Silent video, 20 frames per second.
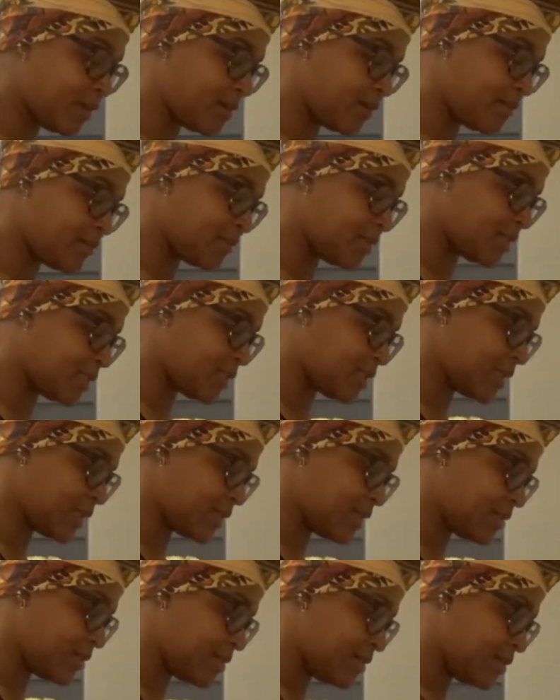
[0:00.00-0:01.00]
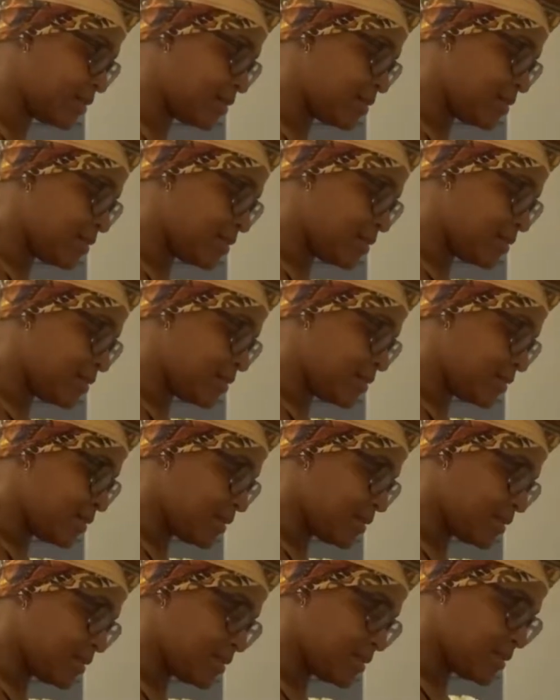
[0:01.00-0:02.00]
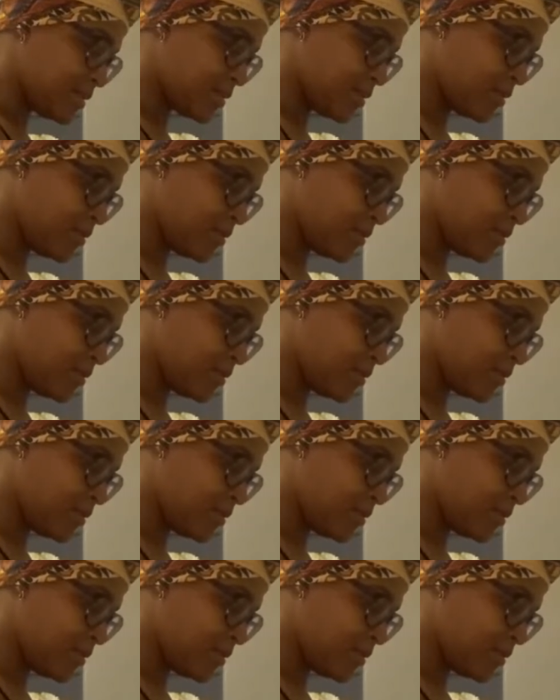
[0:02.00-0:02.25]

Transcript: off just now just